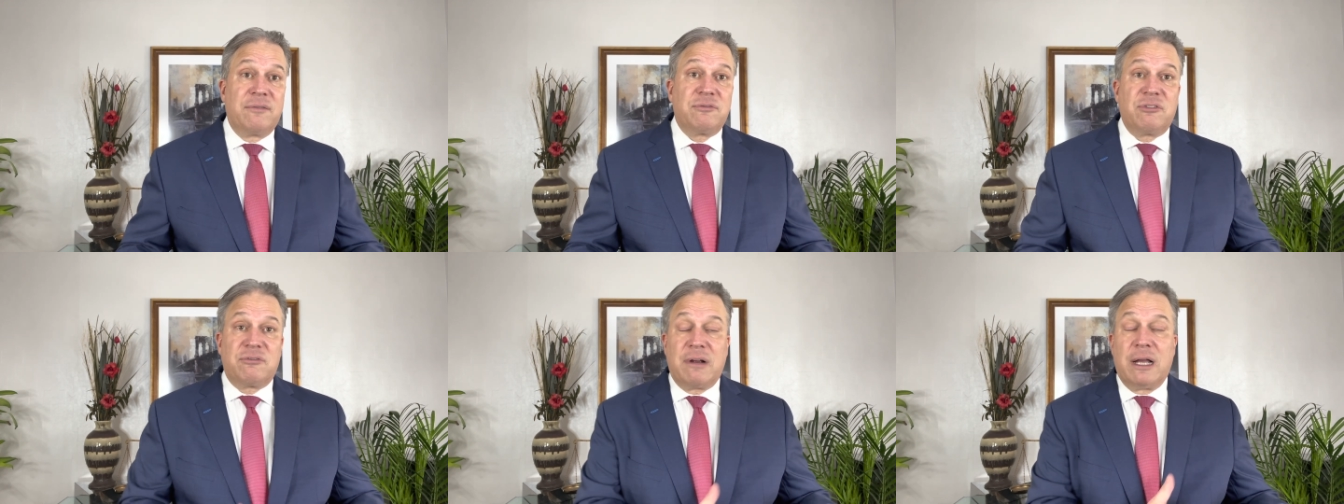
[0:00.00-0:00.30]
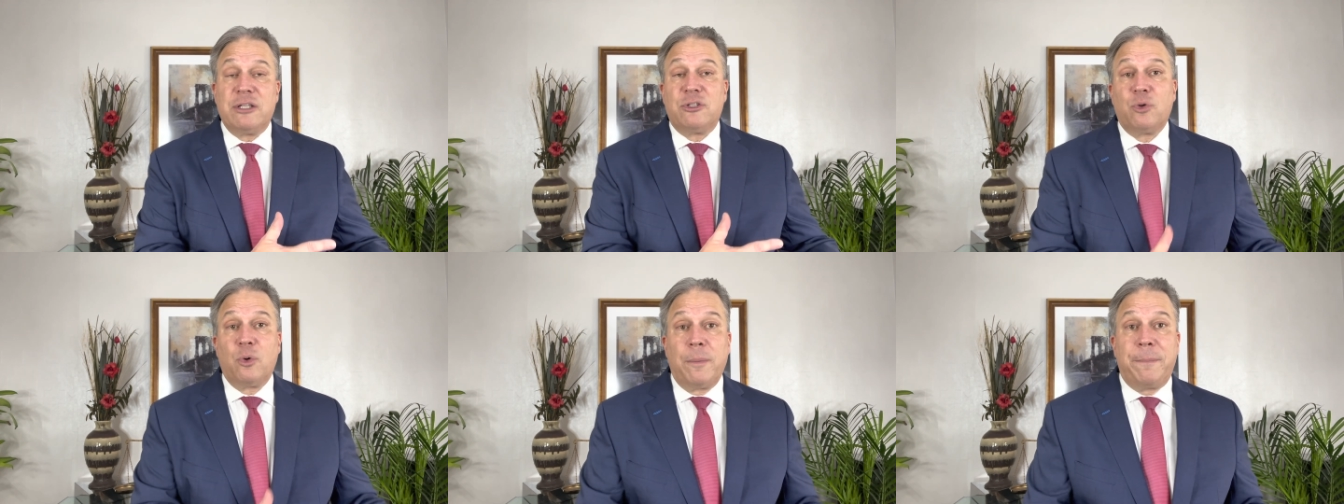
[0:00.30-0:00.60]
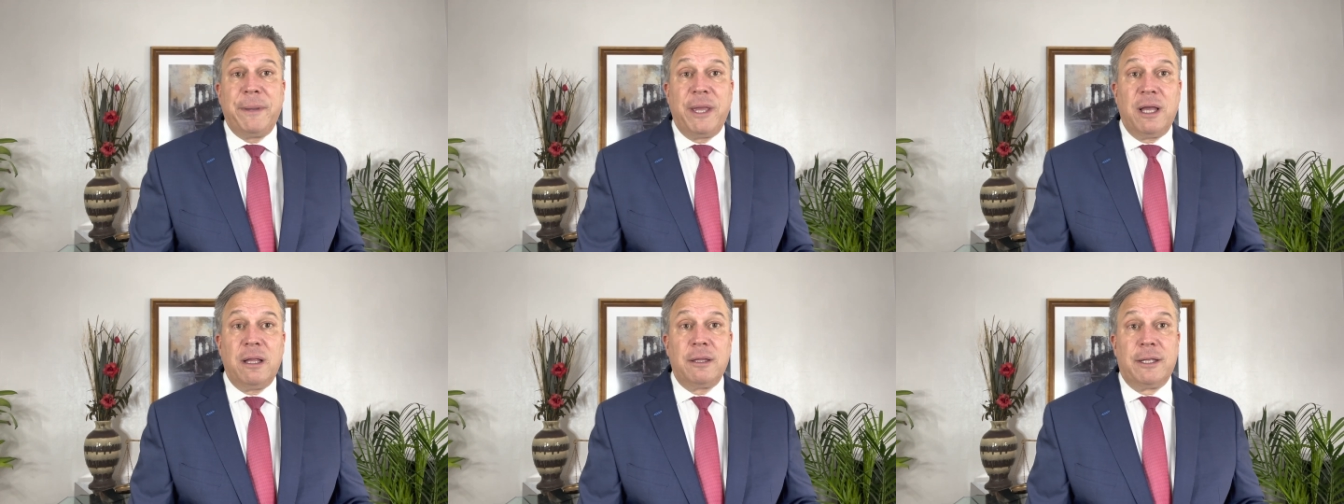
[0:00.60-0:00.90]
the right to
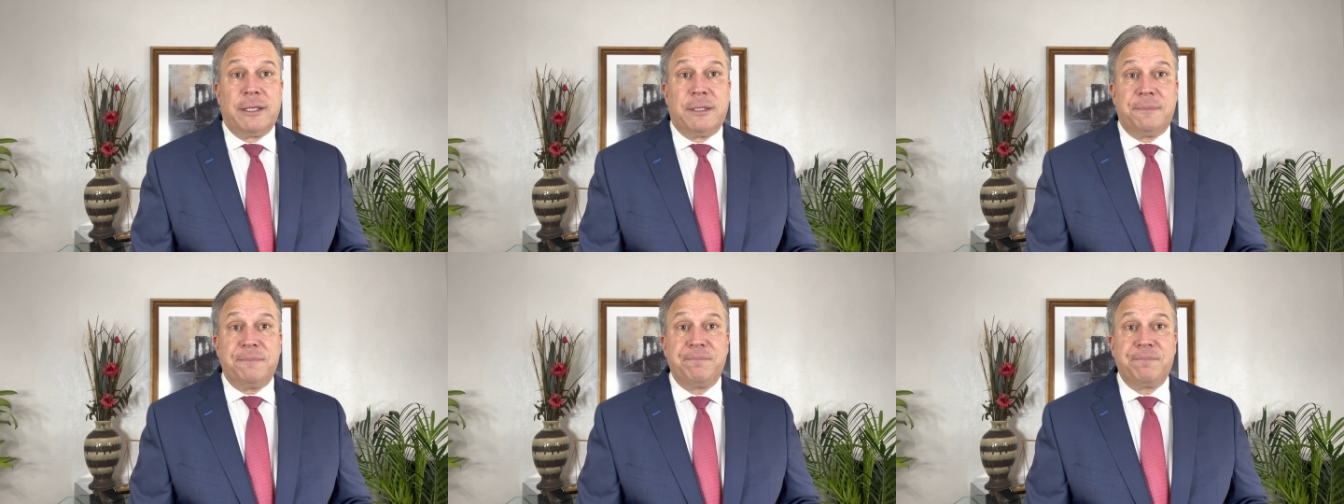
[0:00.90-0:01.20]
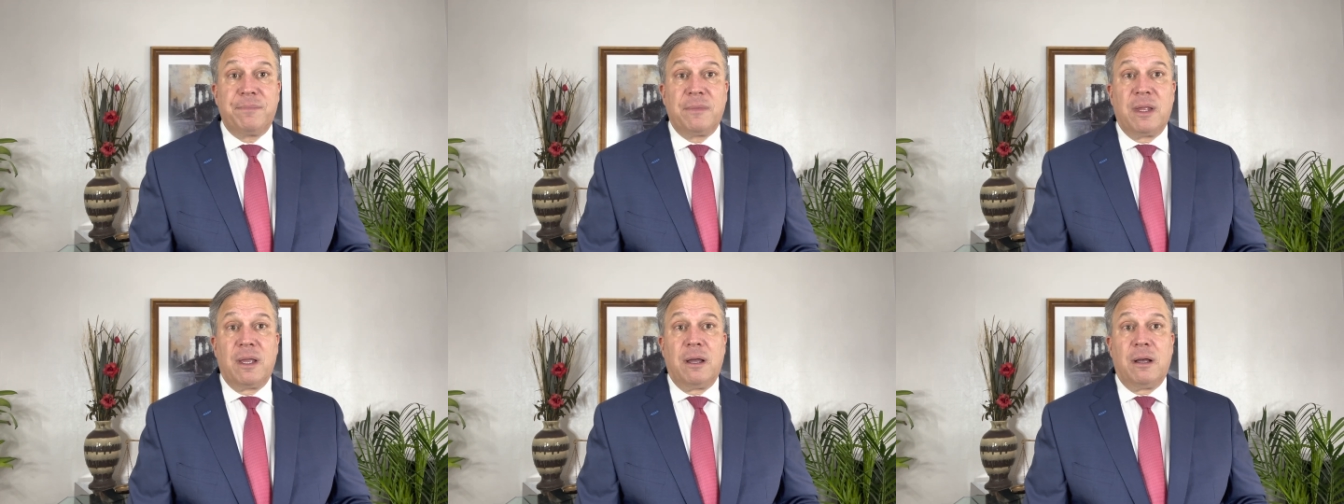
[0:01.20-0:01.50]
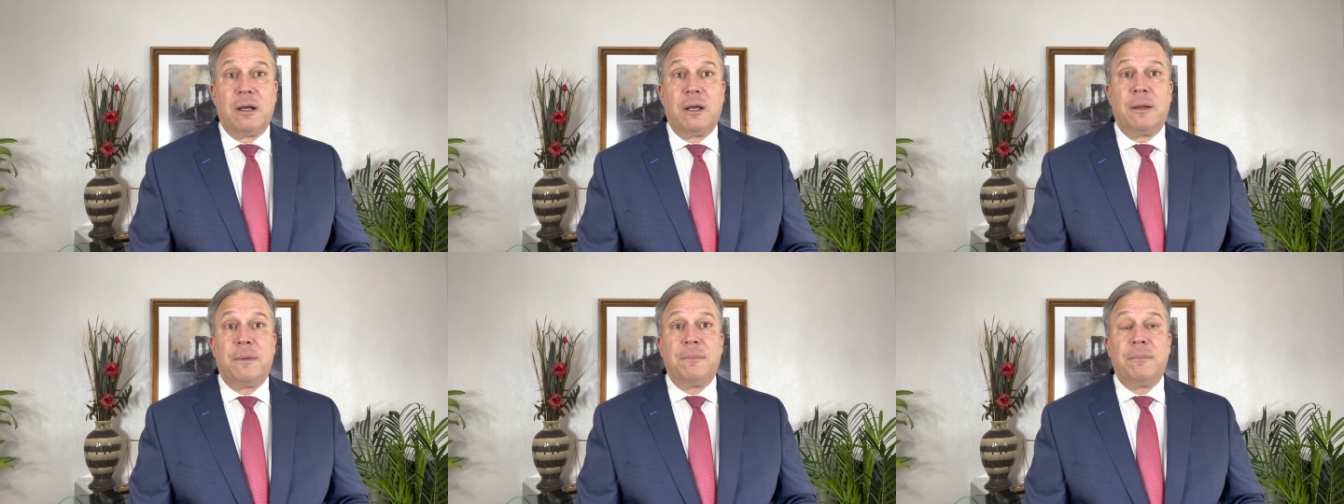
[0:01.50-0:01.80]
appeal it.
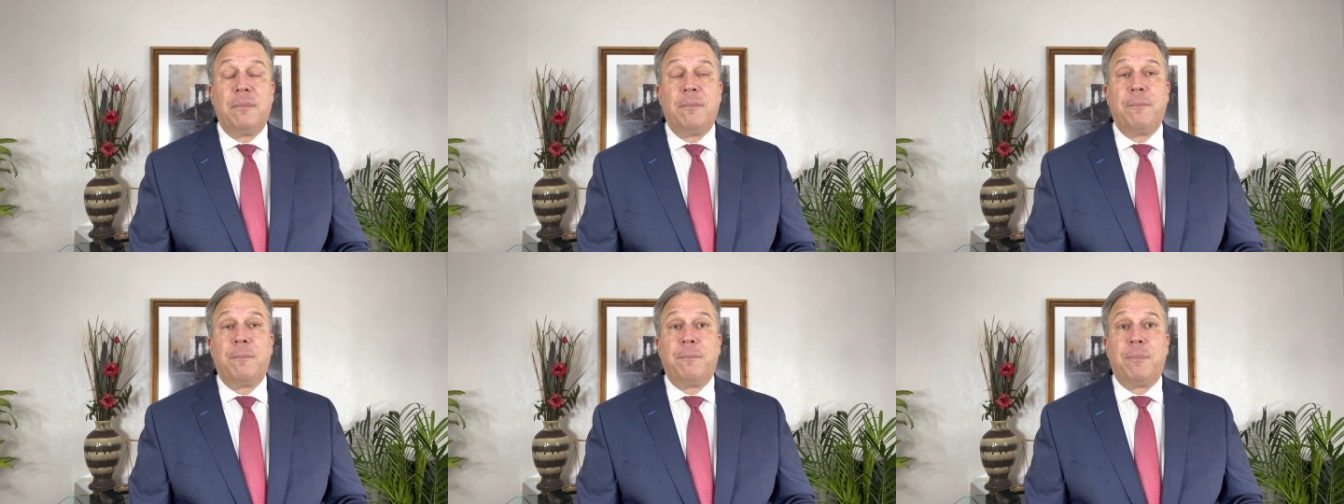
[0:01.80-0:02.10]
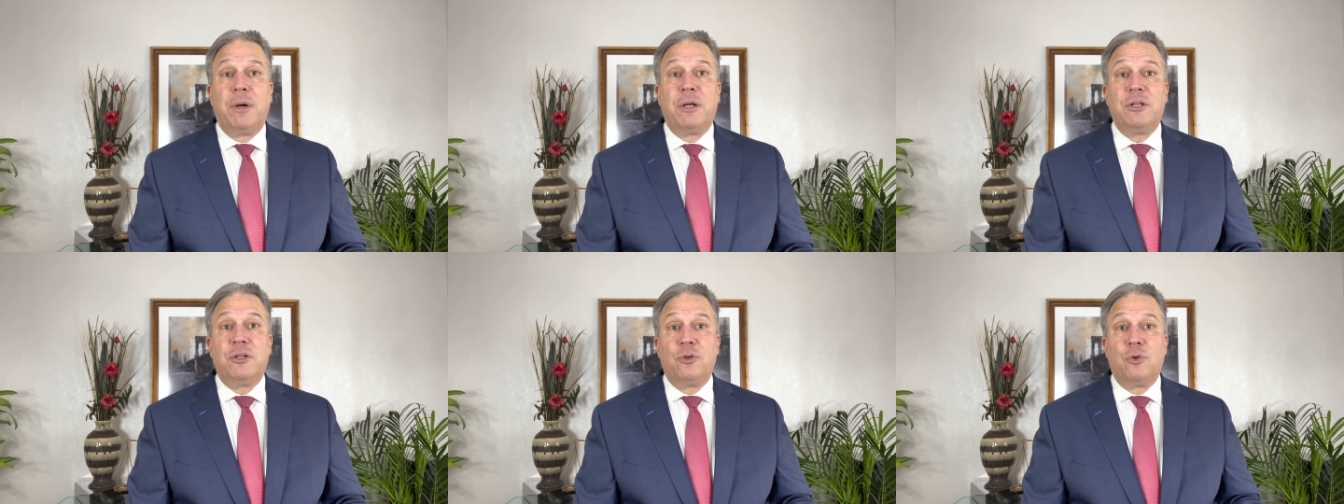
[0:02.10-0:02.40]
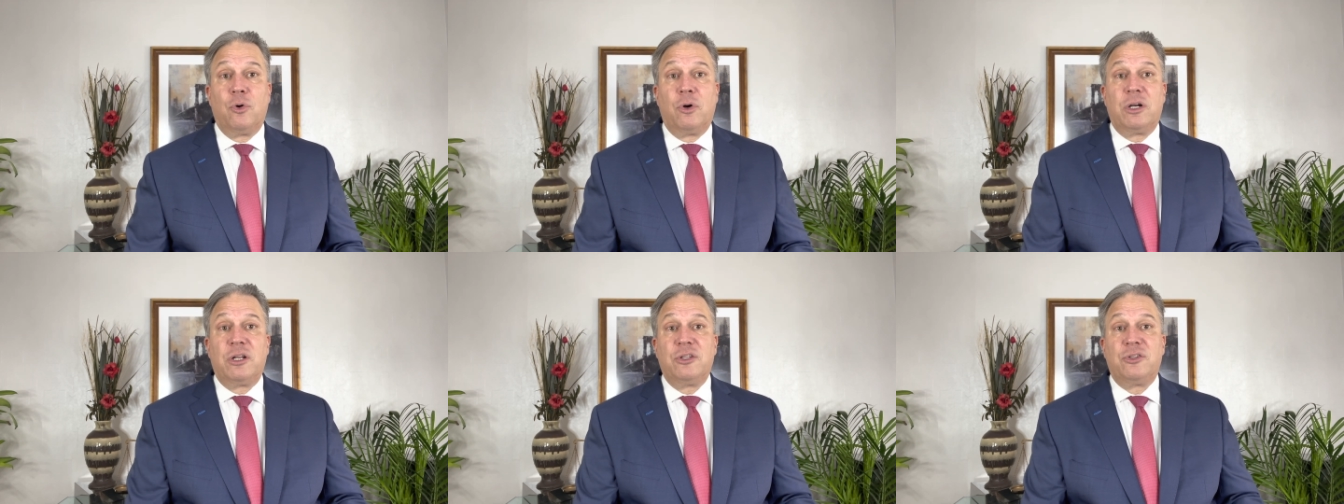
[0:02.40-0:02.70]
But in
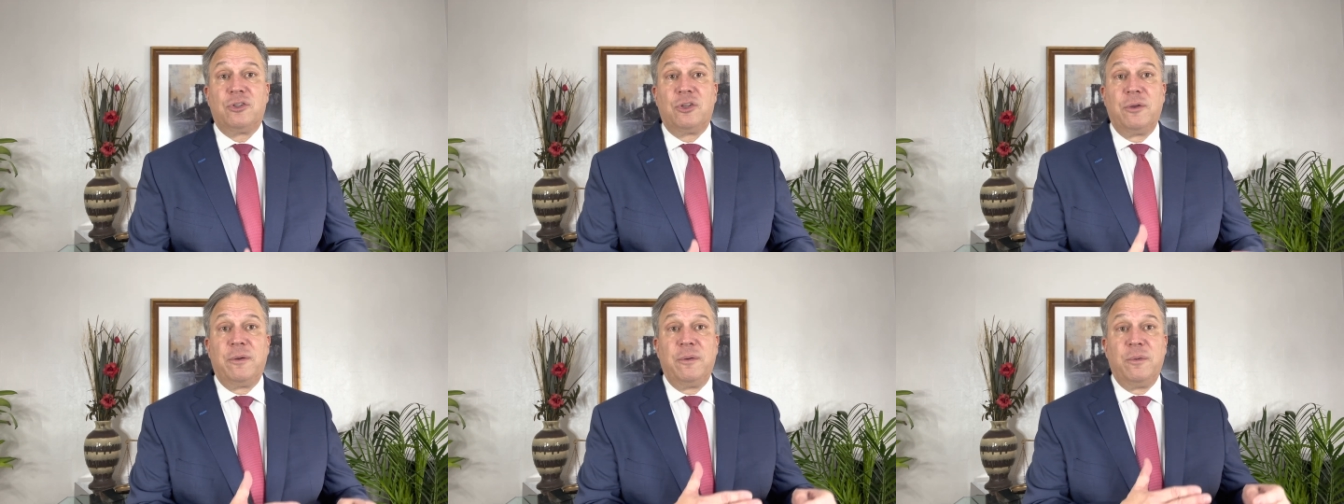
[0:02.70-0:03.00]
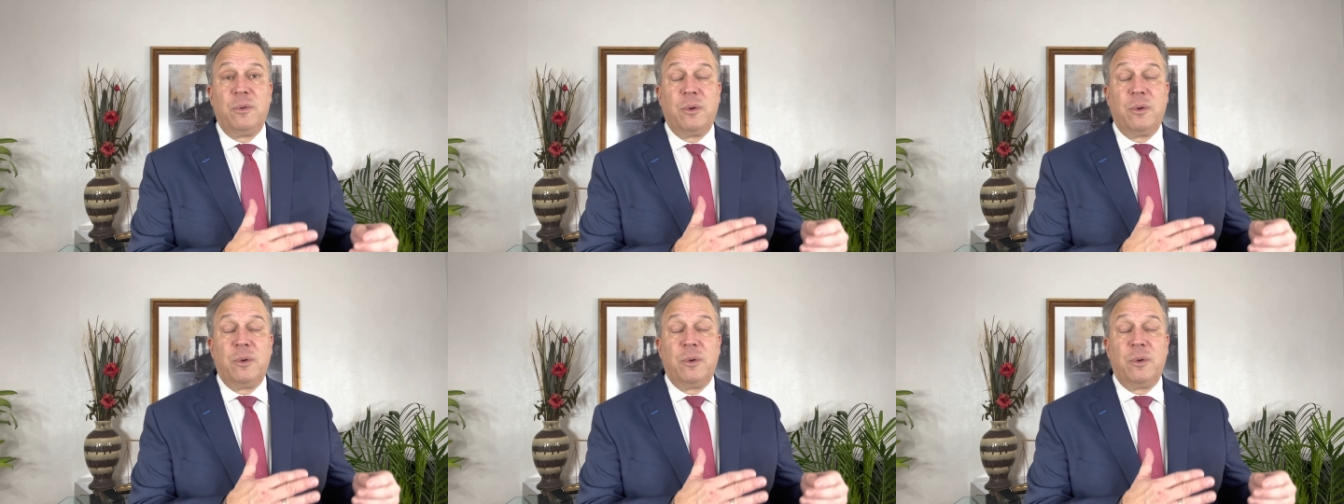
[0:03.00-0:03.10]
order to